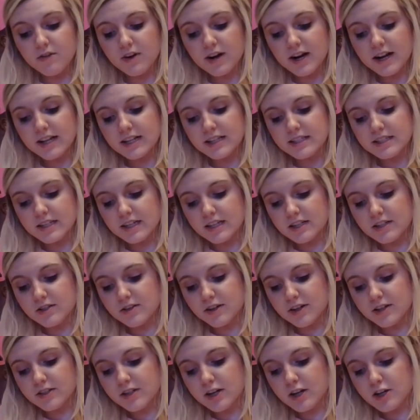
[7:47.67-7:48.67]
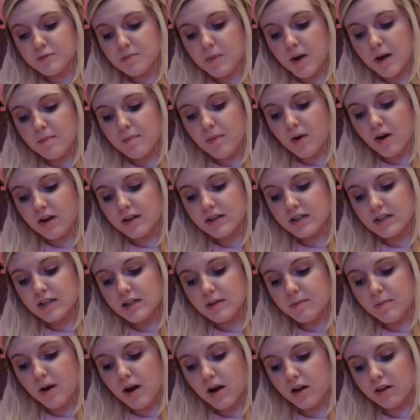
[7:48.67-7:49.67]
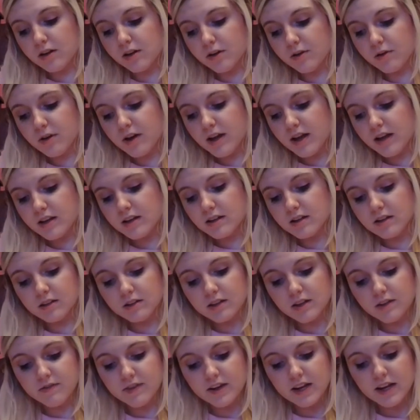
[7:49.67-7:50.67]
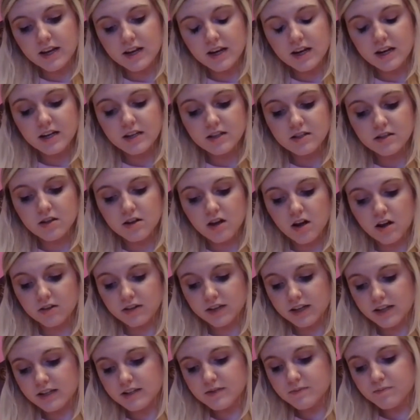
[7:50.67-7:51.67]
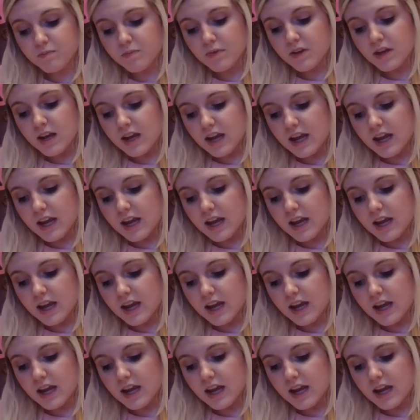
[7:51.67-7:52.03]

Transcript: For instance, research by Bond and DiPaolo and Levine and his colleagues